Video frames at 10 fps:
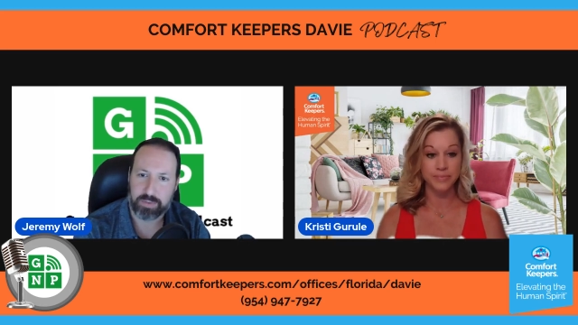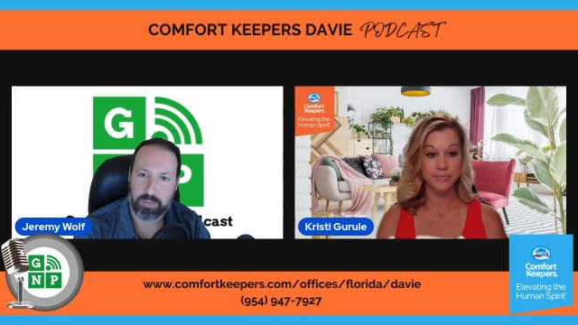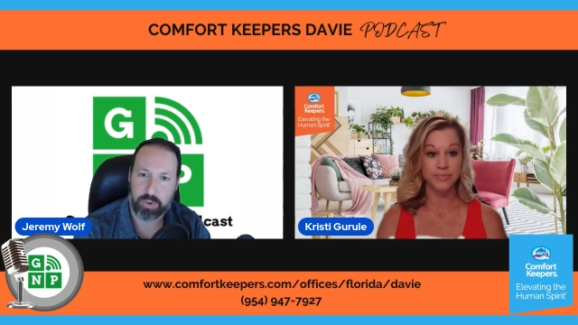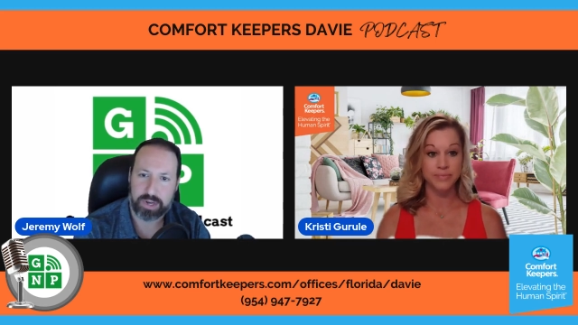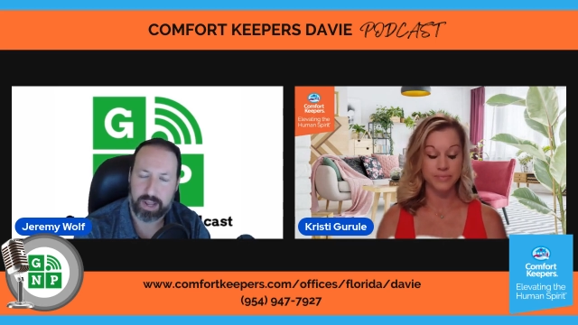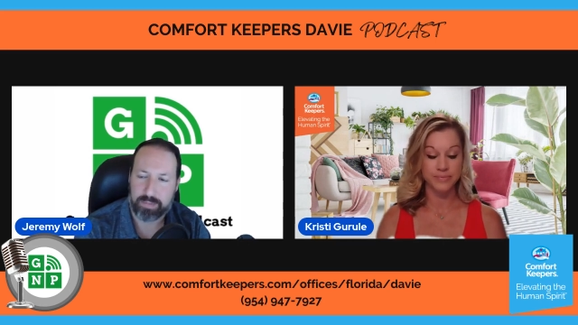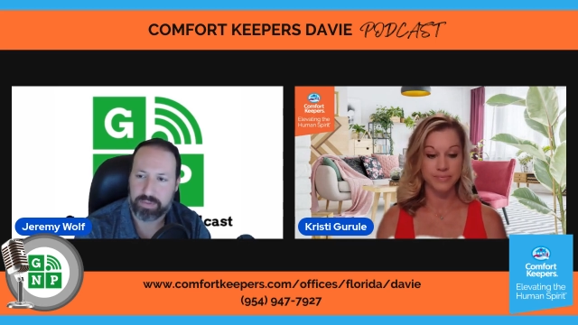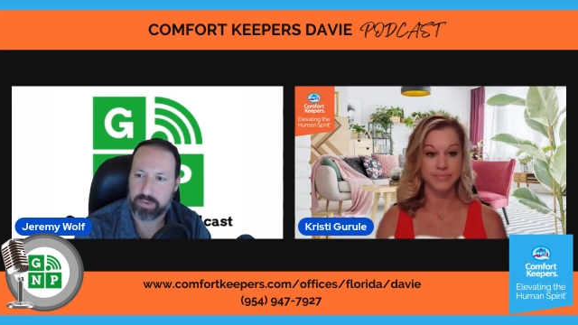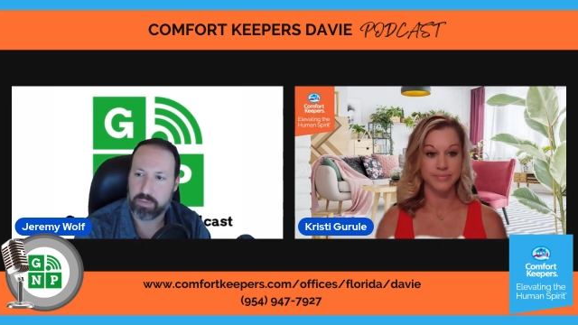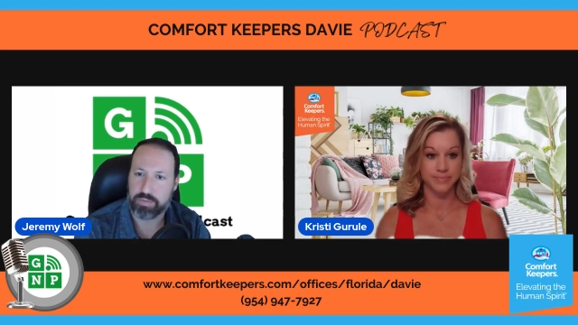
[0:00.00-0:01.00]
Speaker 1: bit more
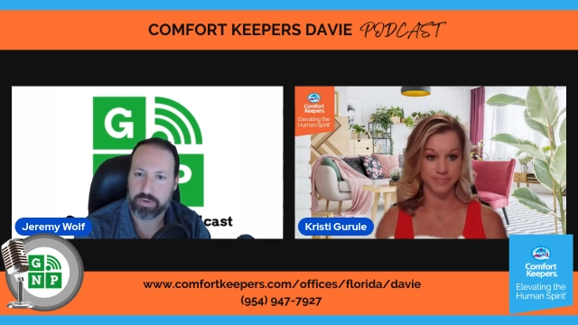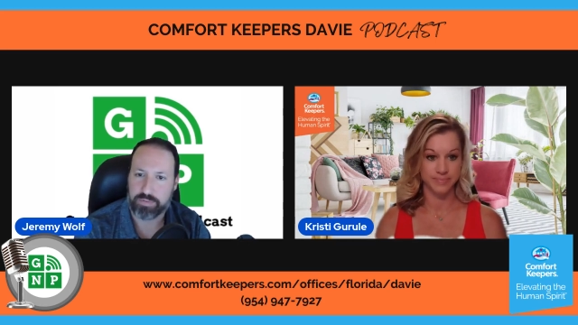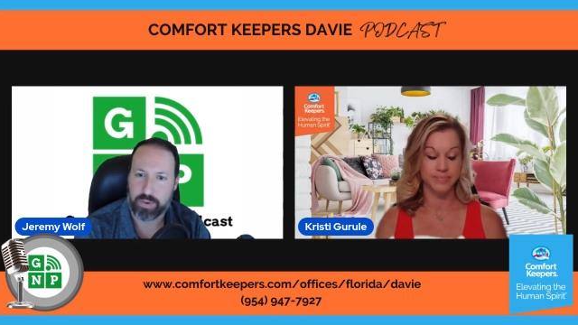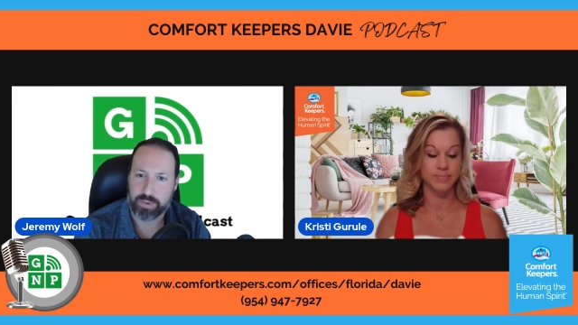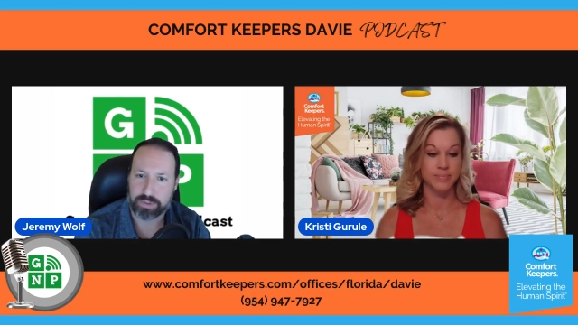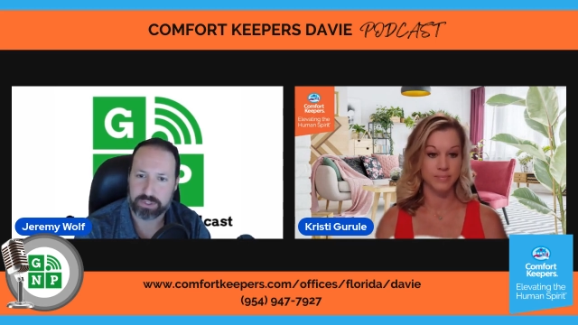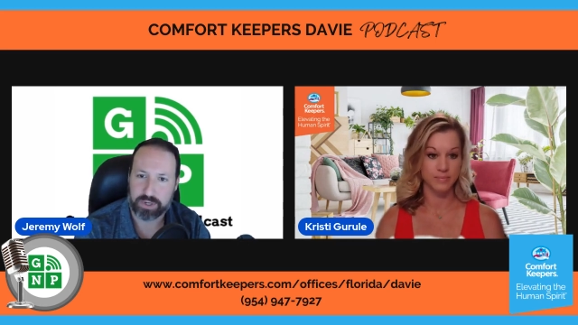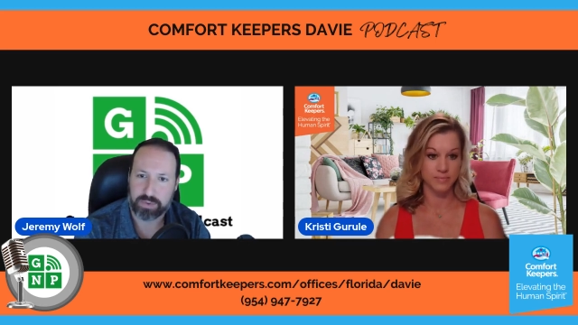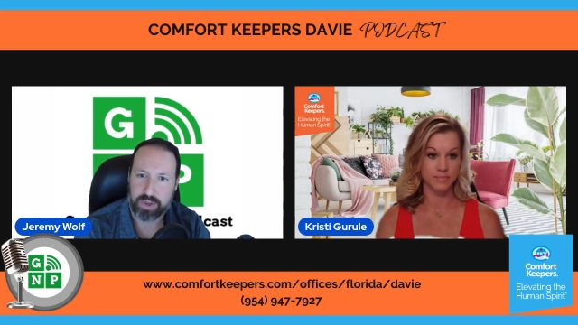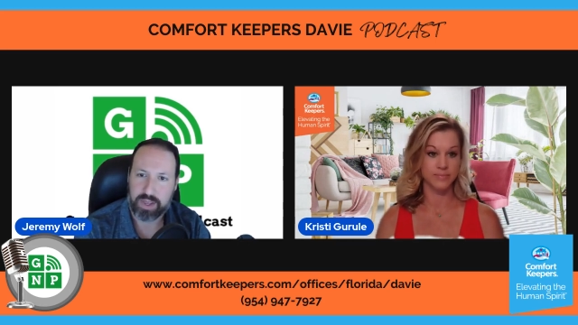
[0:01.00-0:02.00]
depth moving forward.
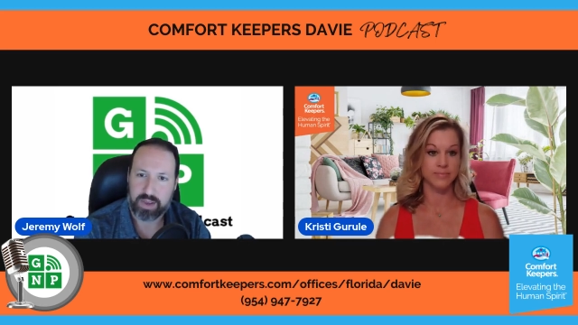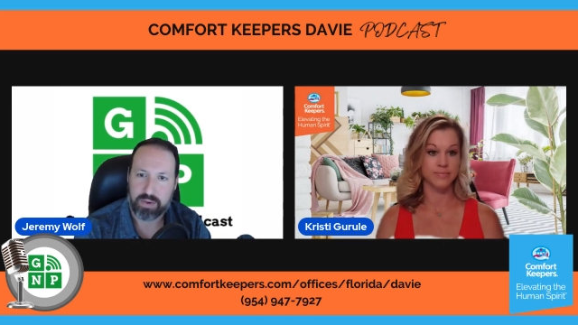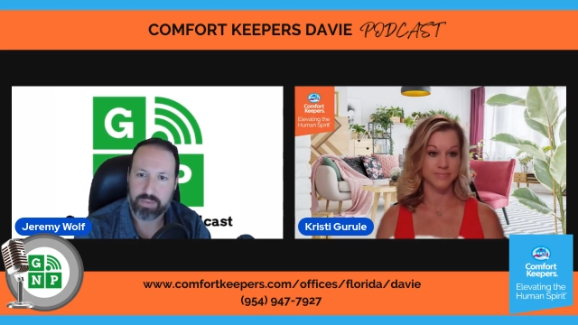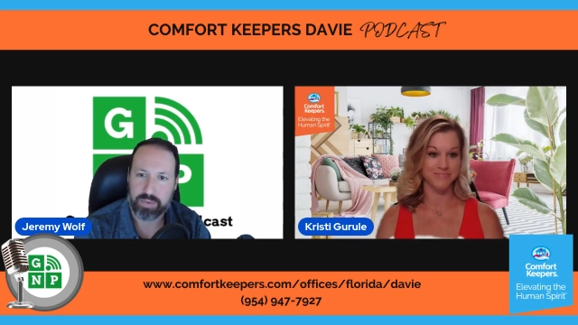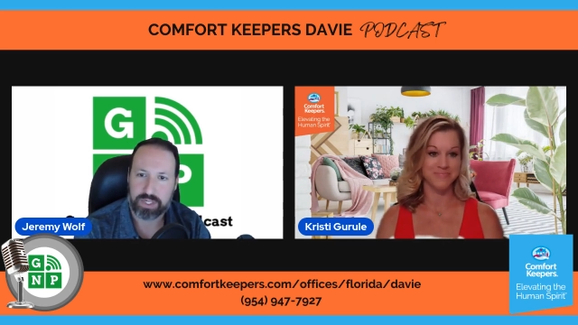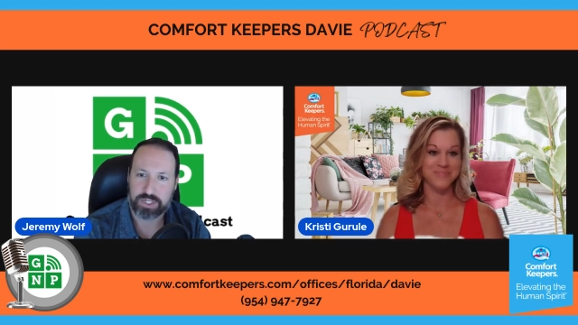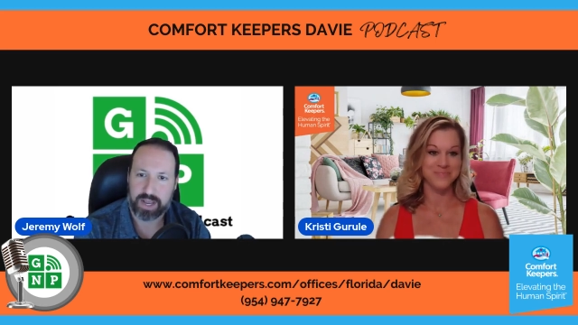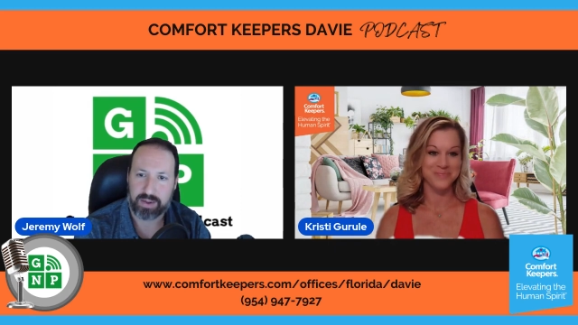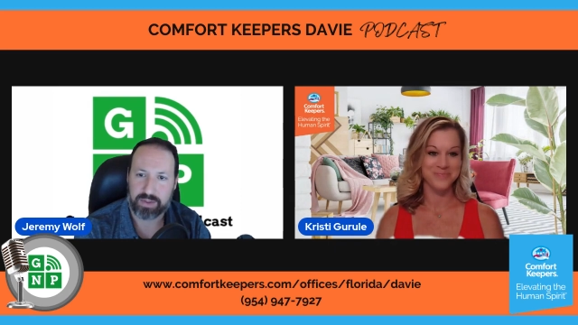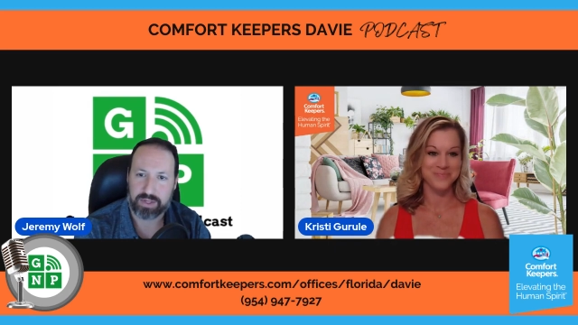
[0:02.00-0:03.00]
So we
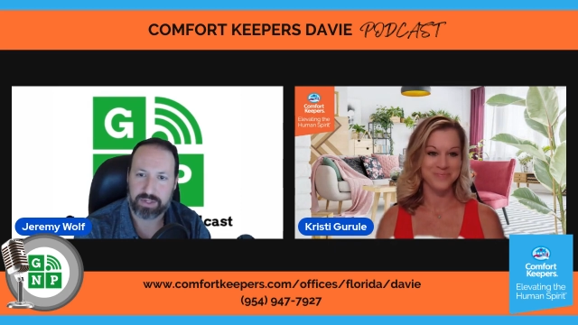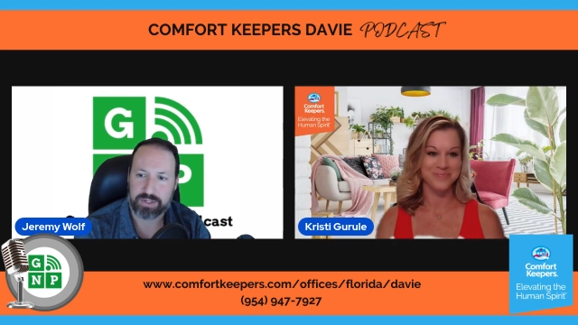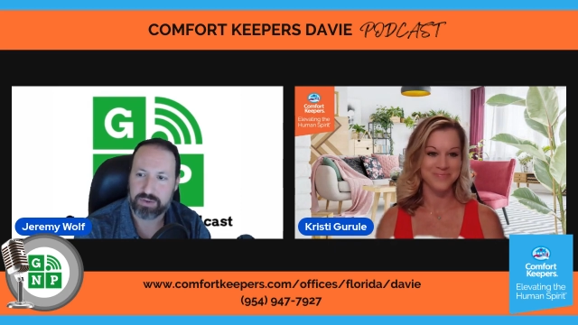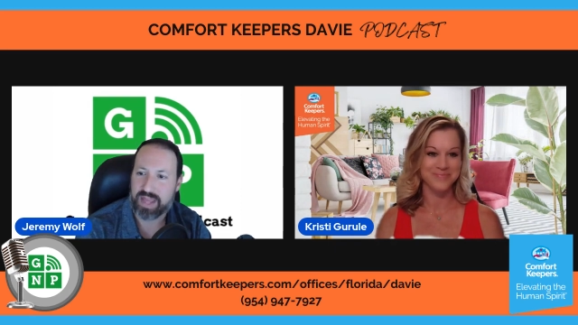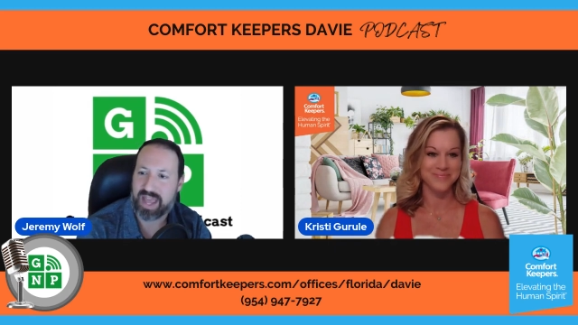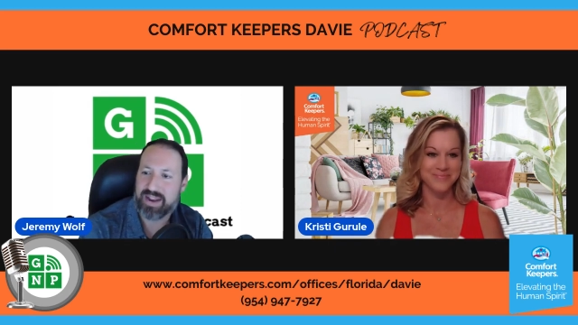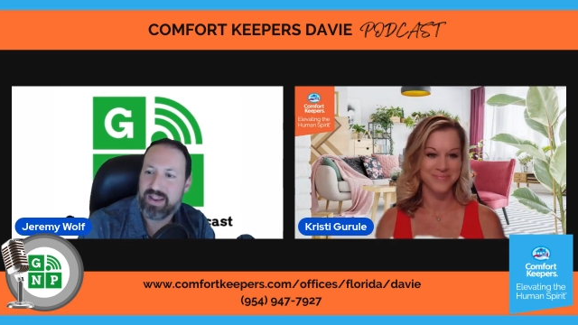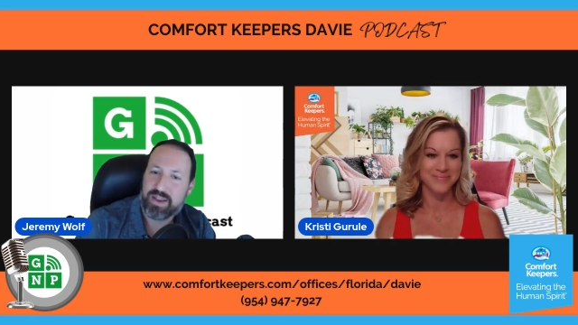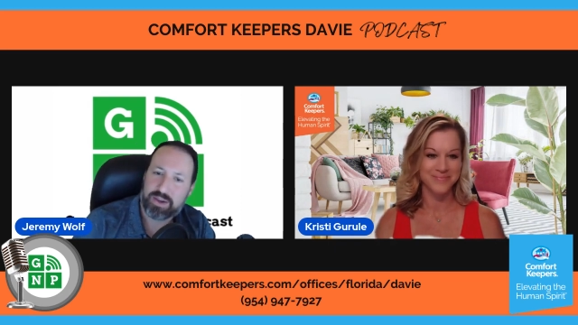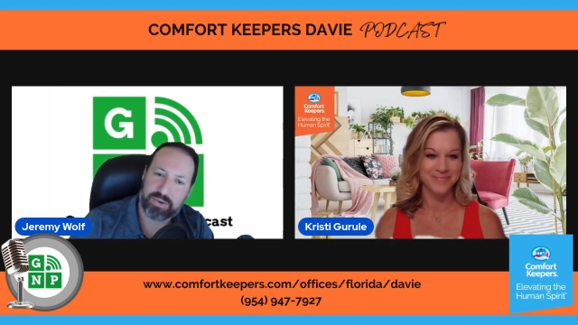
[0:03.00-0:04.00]
shall do that.
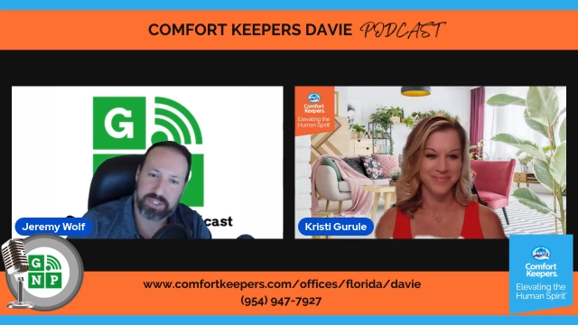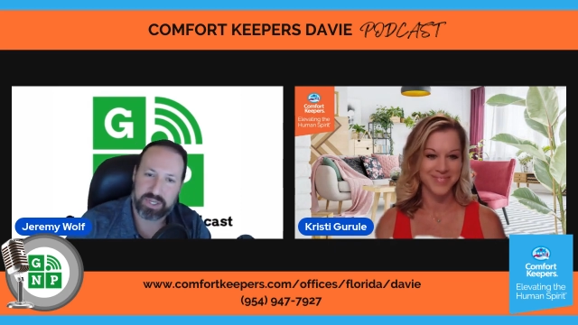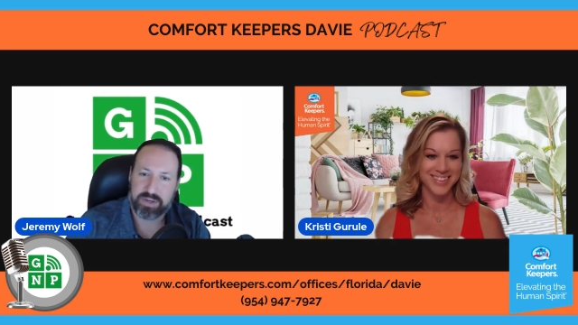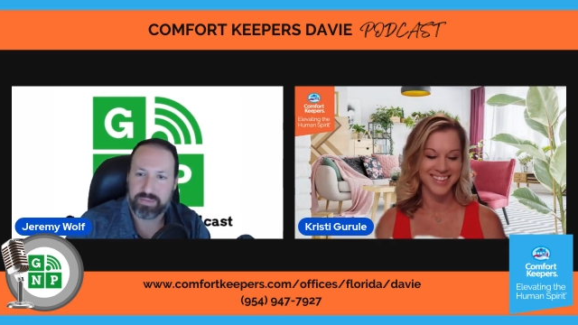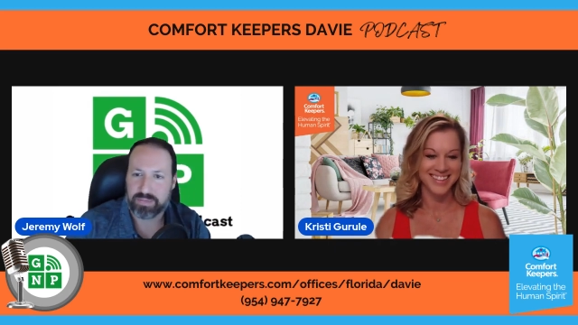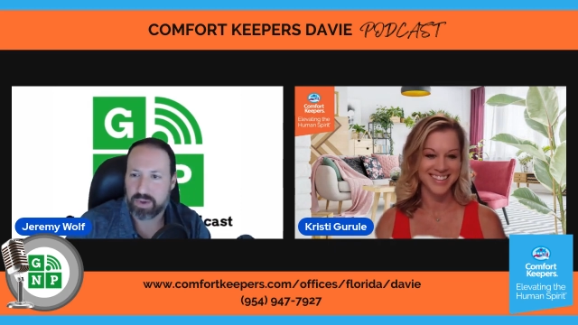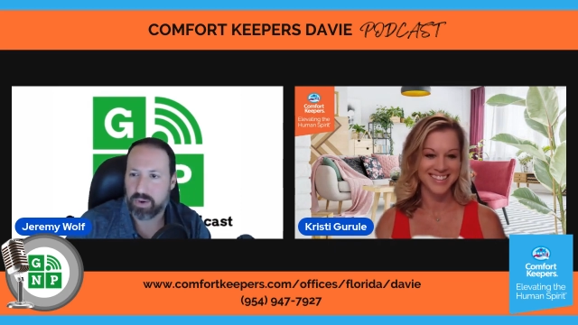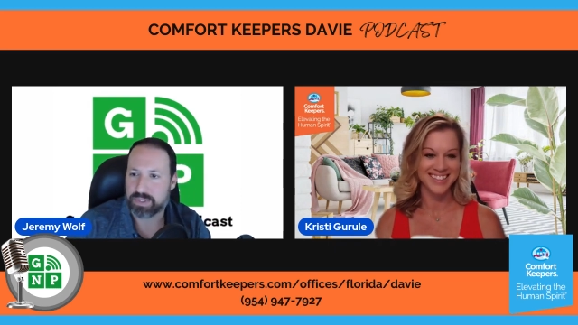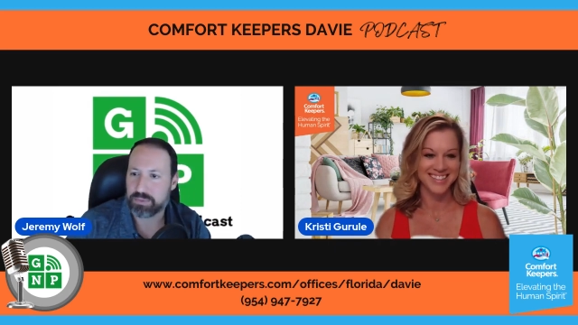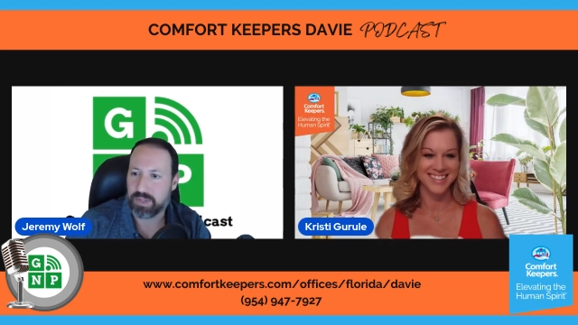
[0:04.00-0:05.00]
Kristi,
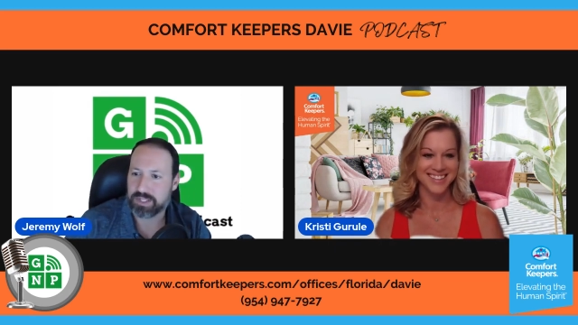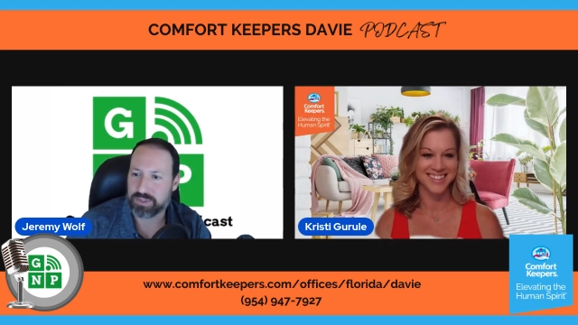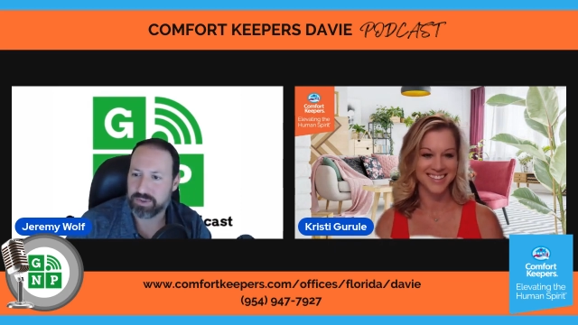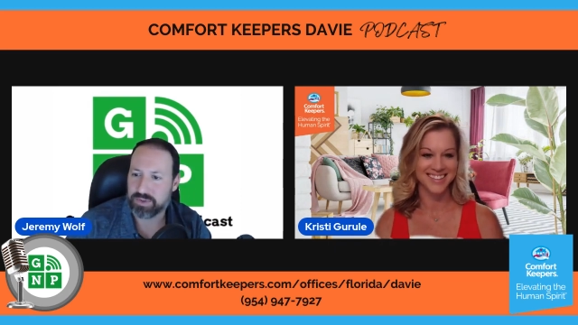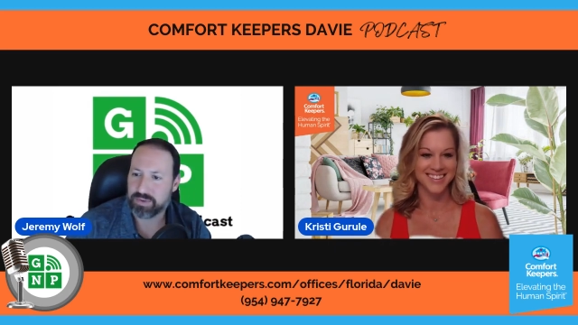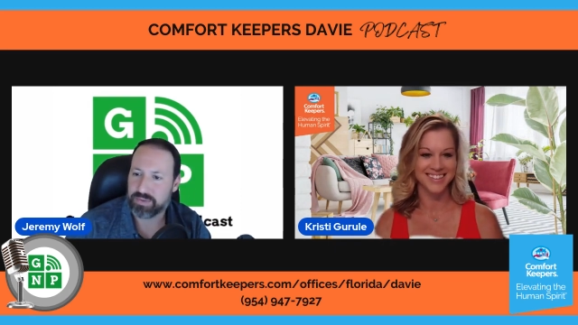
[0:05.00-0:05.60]
always a pleasure.